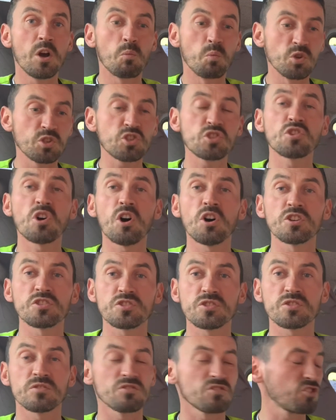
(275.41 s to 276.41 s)
was sort of
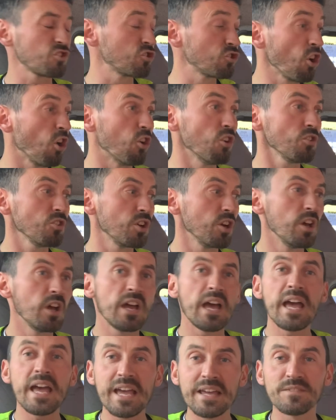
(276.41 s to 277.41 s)
stuck
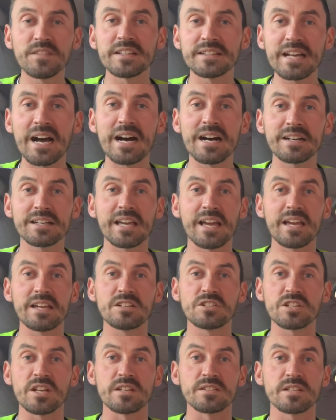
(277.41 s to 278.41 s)
in the dark
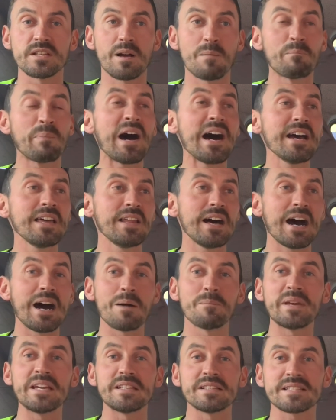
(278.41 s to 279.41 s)
ages and by that i
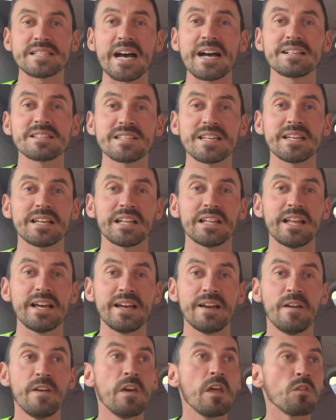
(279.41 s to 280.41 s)
mean tactically